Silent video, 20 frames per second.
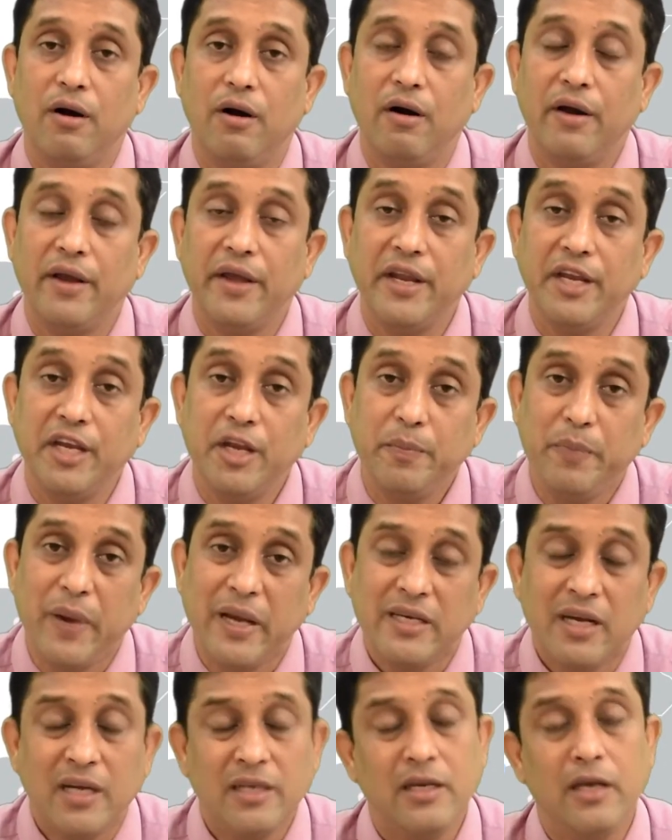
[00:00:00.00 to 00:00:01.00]

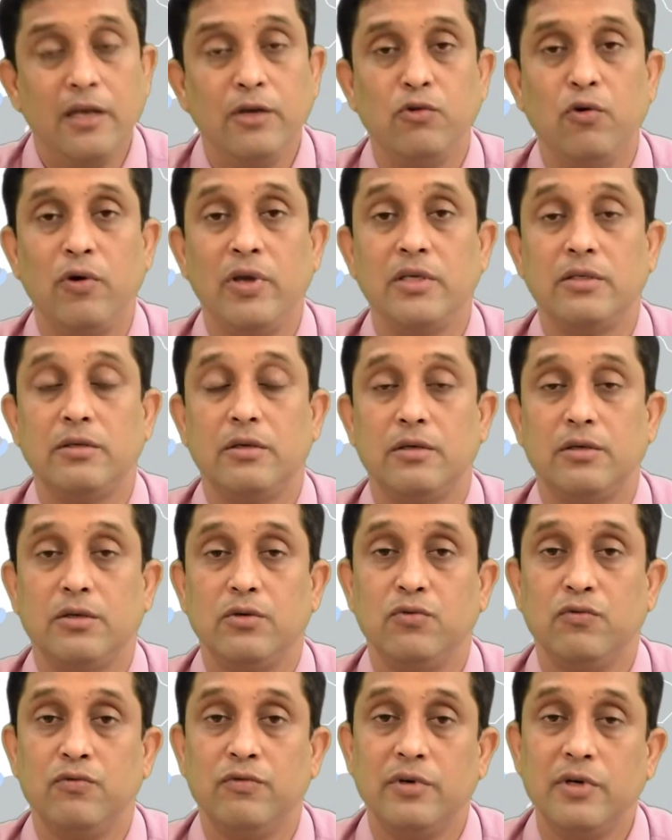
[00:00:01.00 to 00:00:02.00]
independently doing
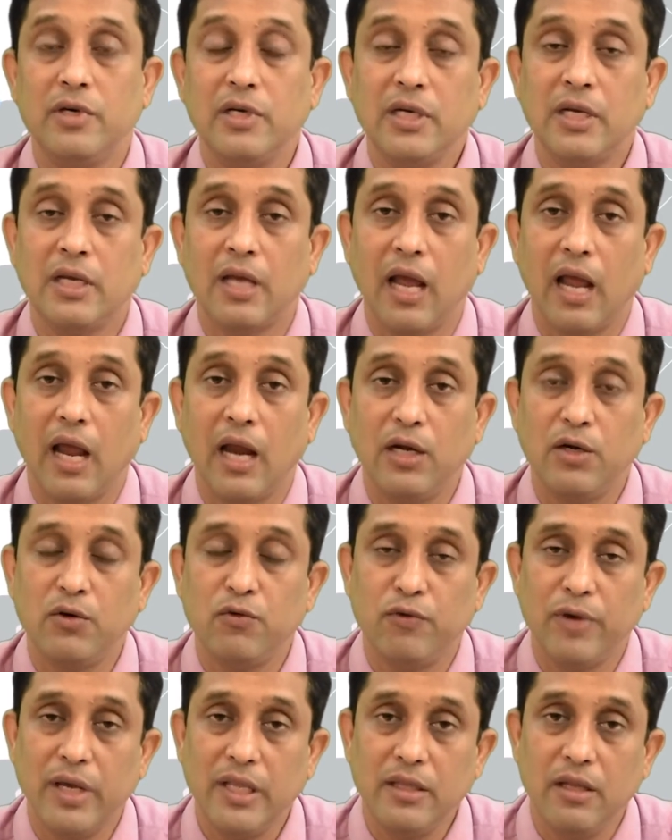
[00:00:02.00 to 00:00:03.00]
certain work, and
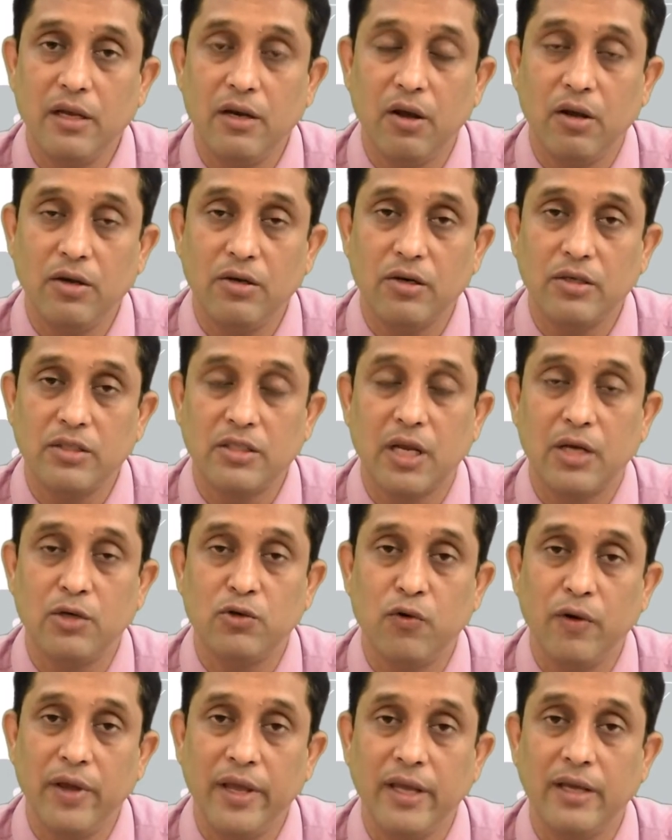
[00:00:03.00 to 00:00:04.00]
when the learners are
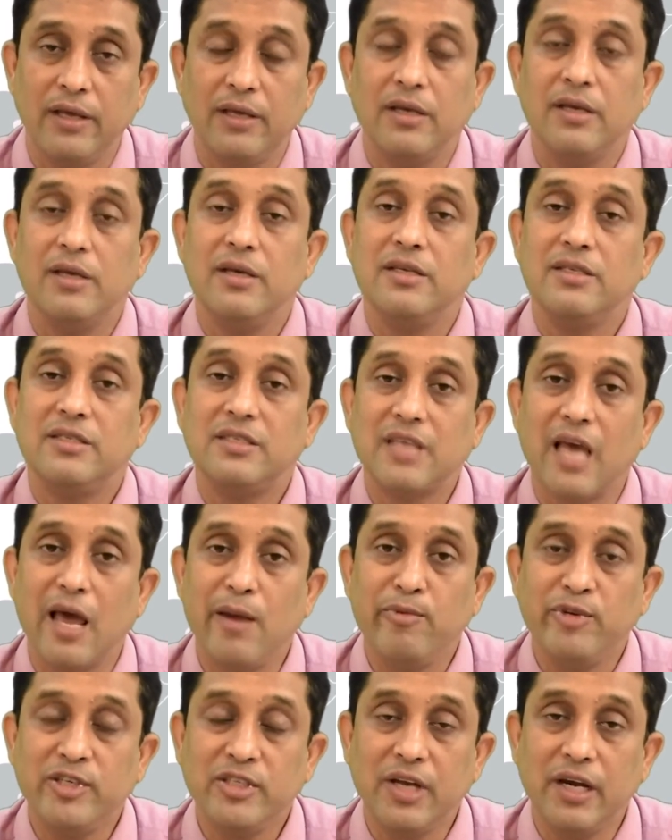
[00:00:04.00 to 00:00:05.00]
doing
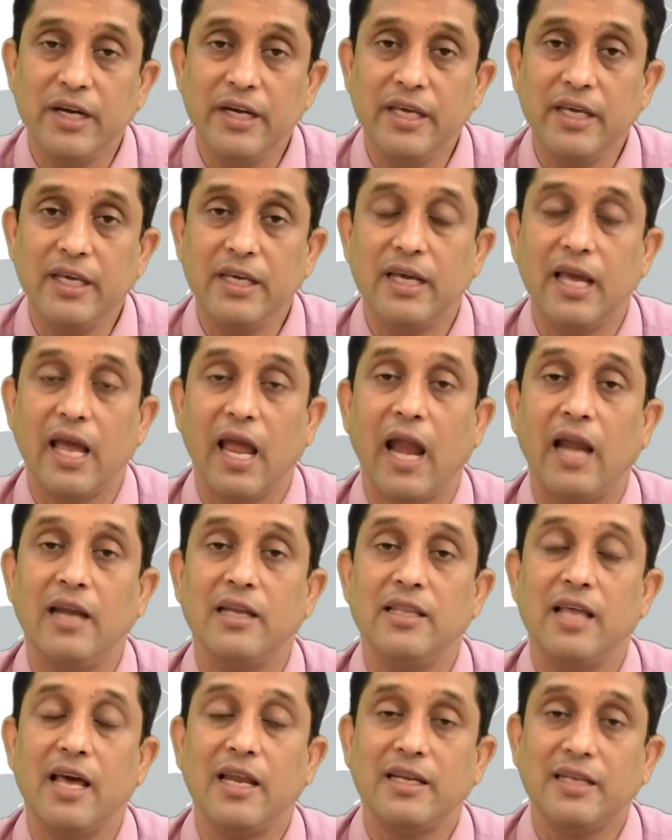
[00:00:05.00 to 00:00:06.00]
self study
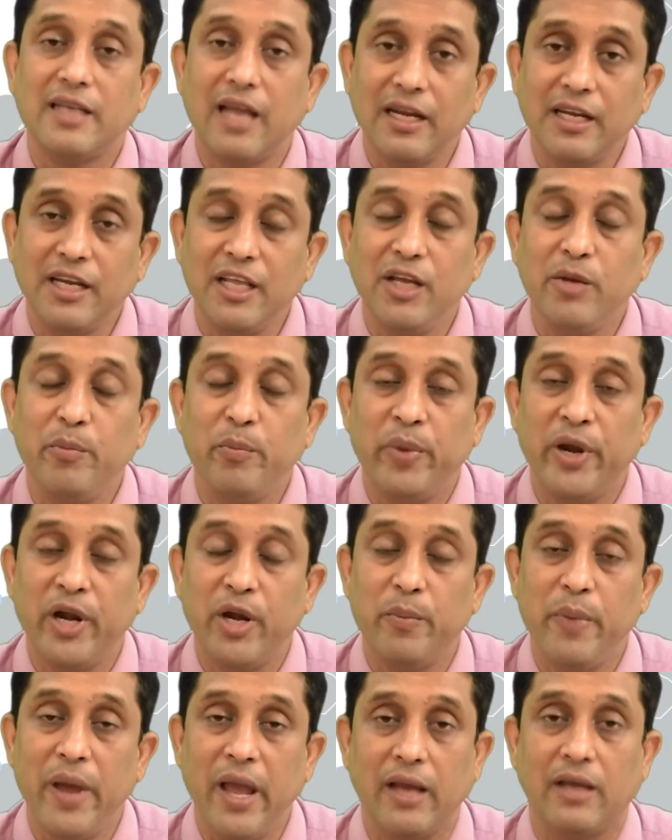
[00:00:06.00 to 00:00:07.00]
and they are getting
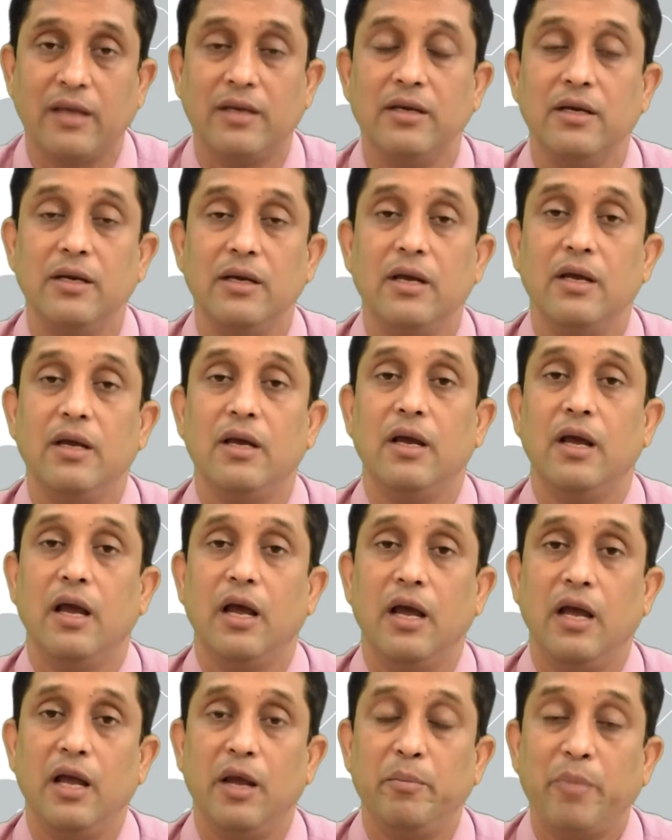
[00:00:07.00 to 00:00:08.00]
feedback
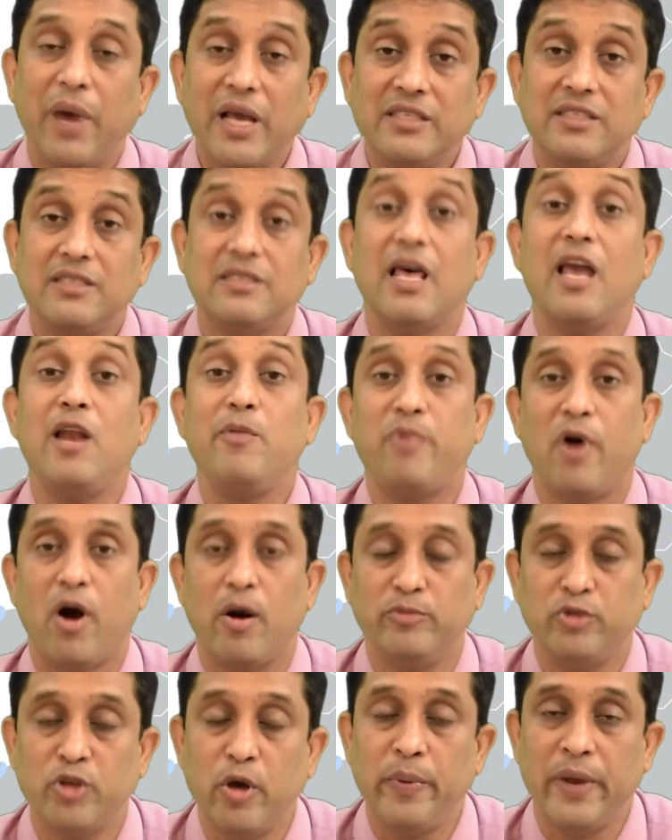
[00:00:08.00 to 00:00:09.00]
by self
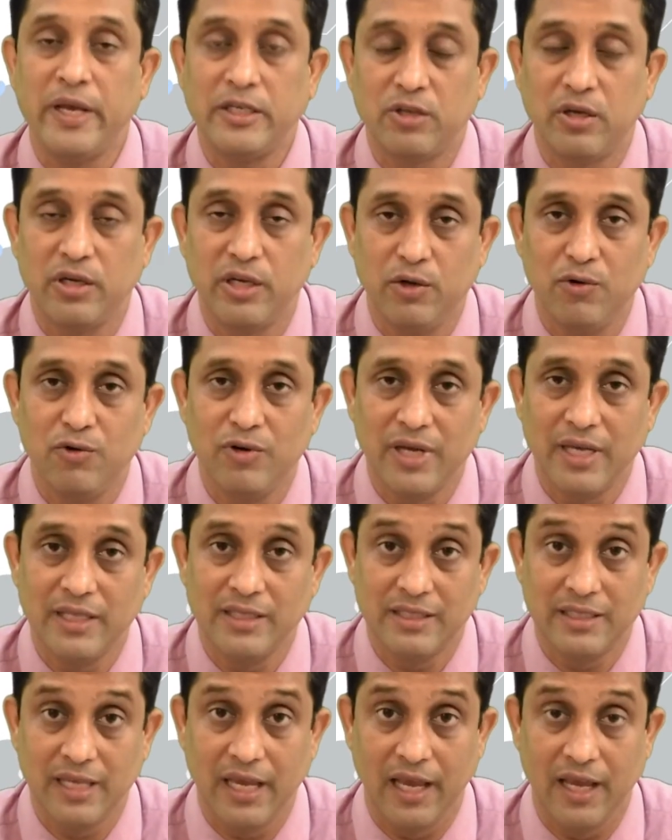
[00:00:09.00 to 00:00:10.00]
observation, you can
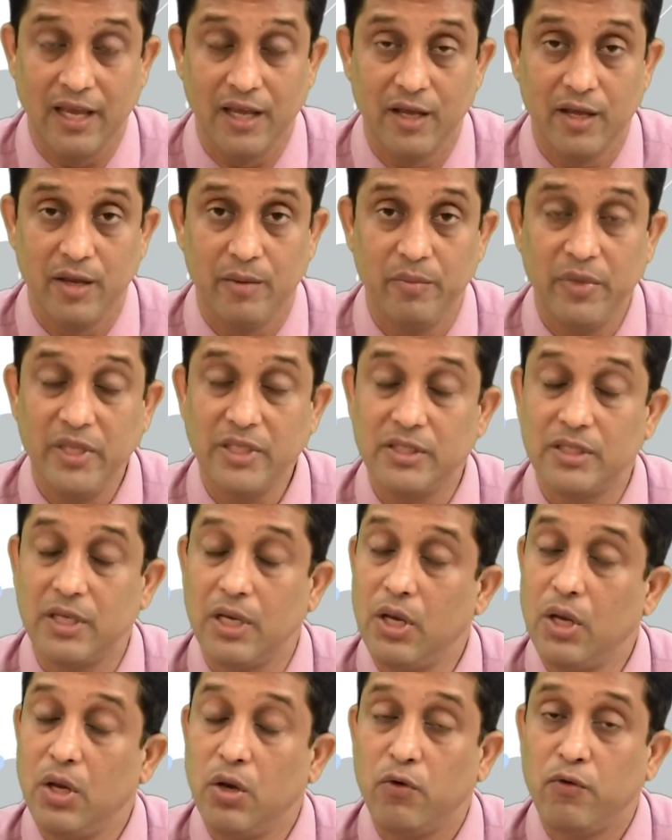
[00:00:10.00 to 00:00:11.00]
say, means
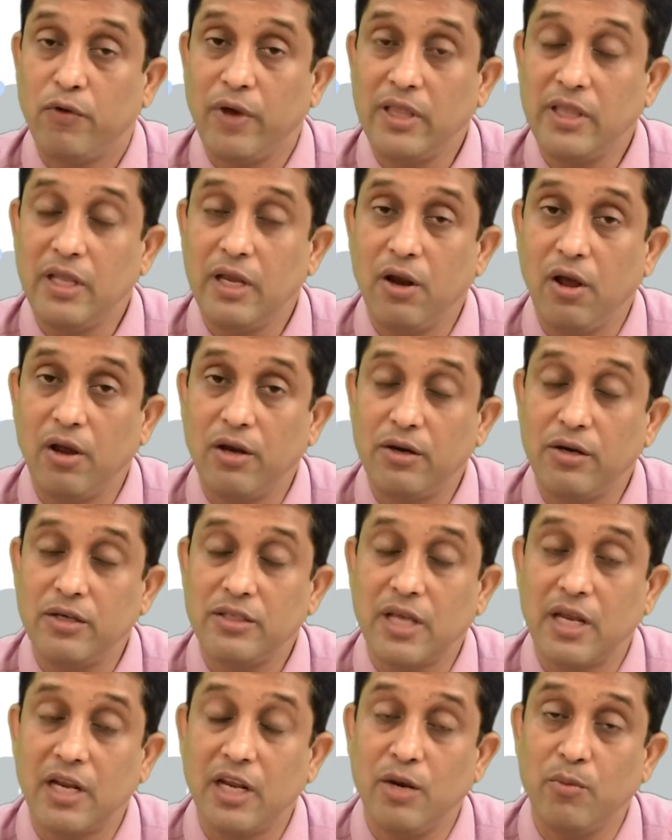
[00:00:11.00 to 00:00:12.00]
when the learners
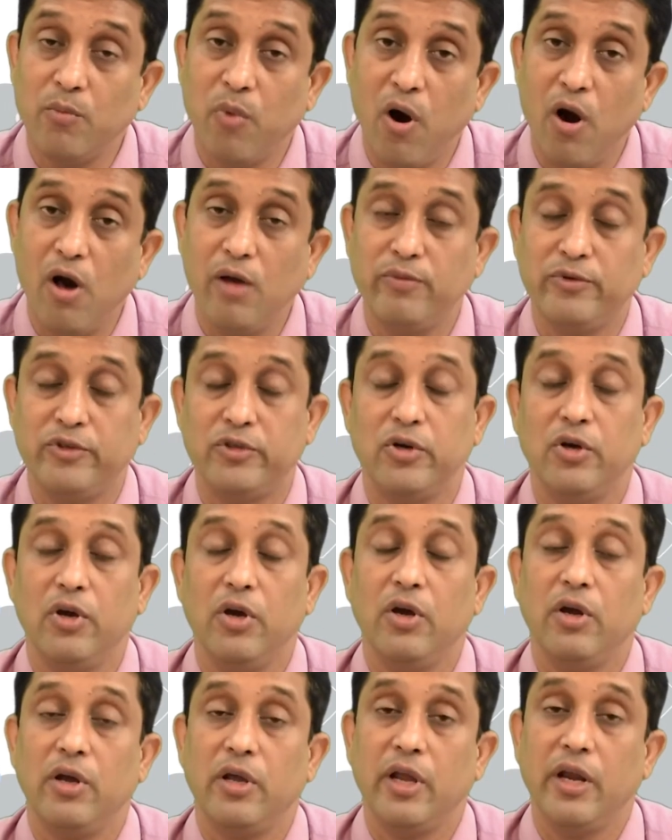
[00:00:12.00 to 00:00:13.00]
are involved
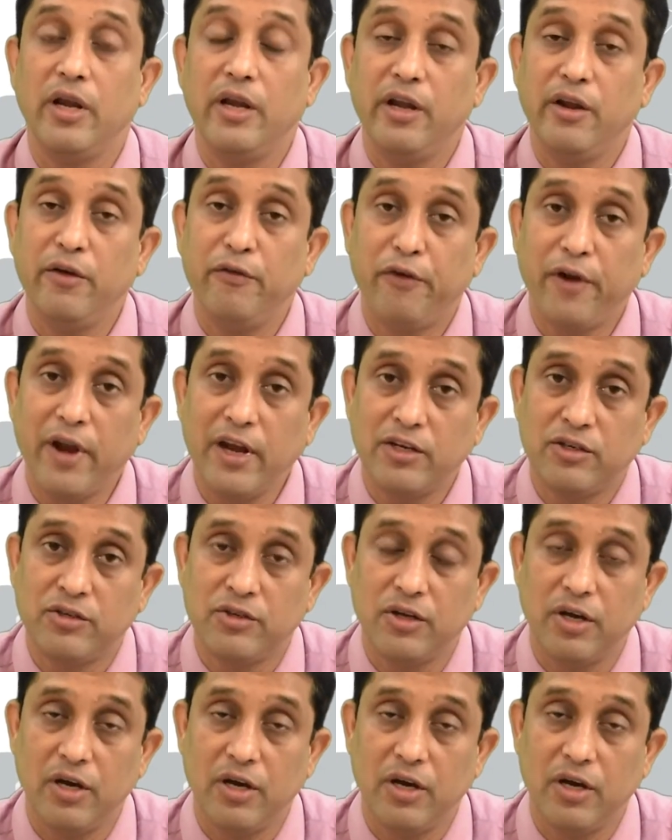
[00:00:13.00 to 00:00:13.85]
in different